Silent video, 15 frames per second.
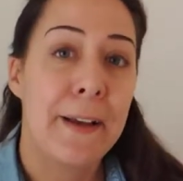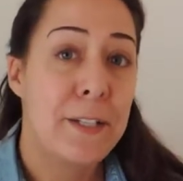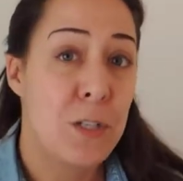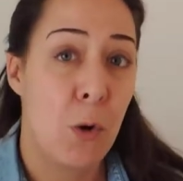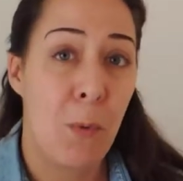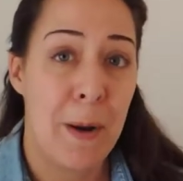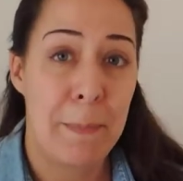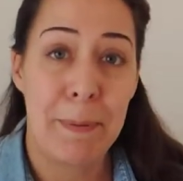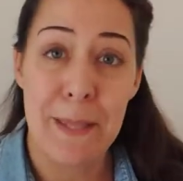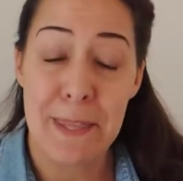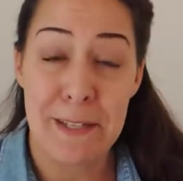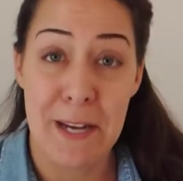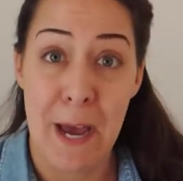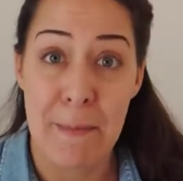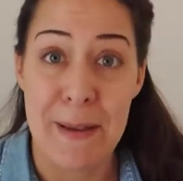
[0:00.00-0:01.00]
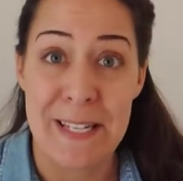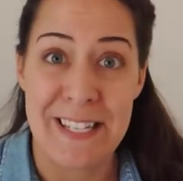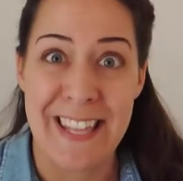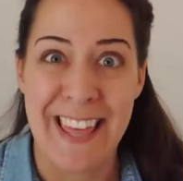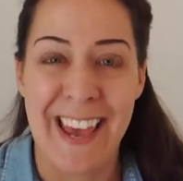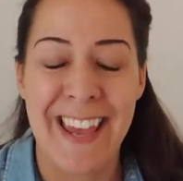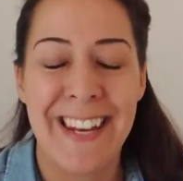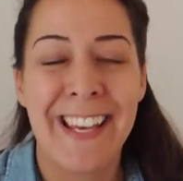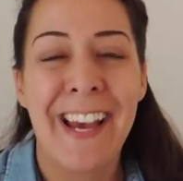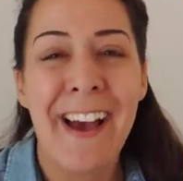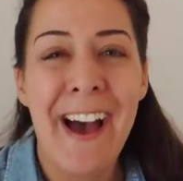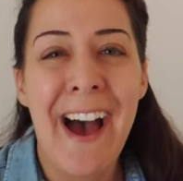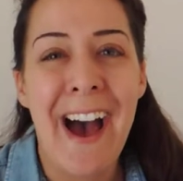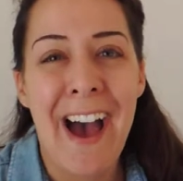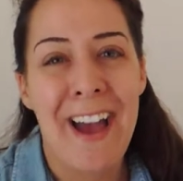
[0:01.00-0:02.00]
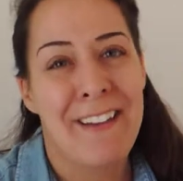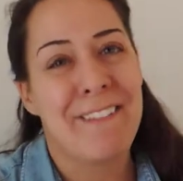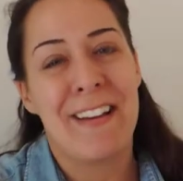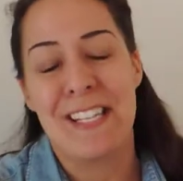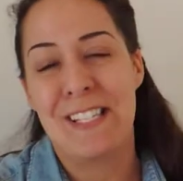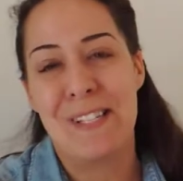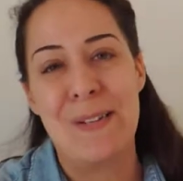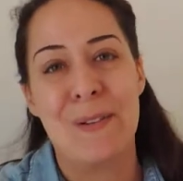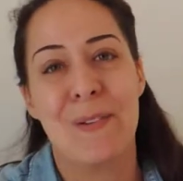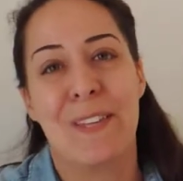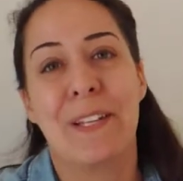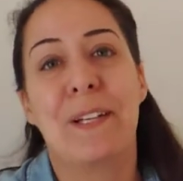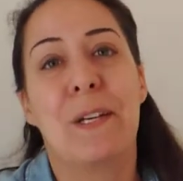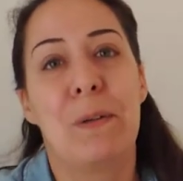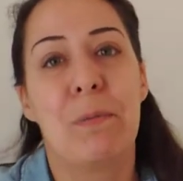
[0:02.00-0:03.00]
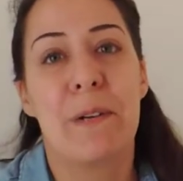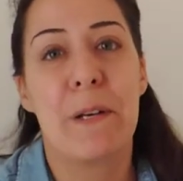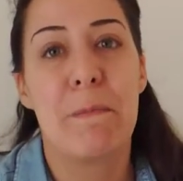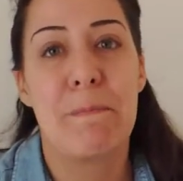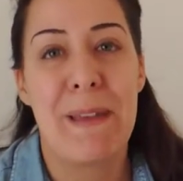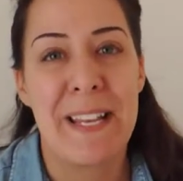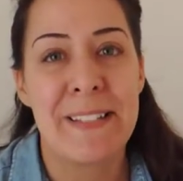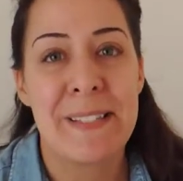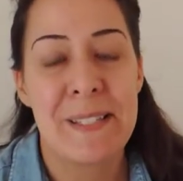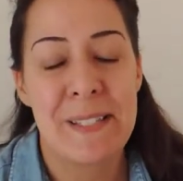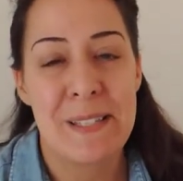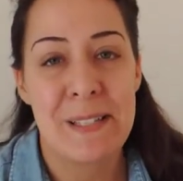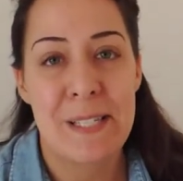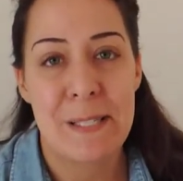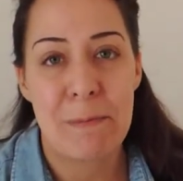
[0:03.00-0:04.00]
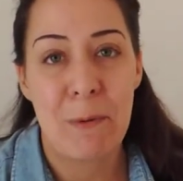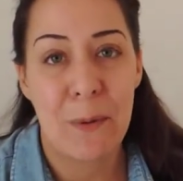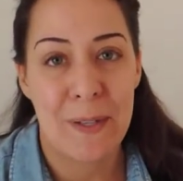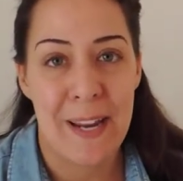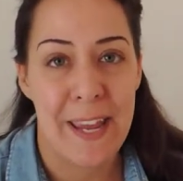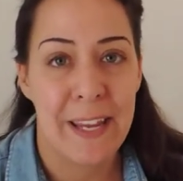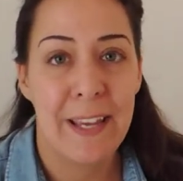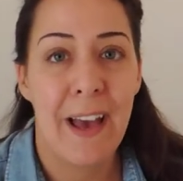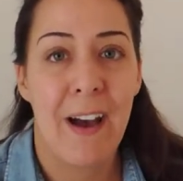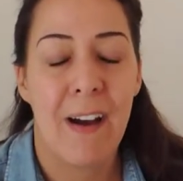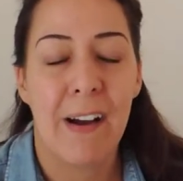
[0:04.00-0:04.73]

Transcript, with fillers: don't want to put the time into that. I went to the Goodwill bins this morning.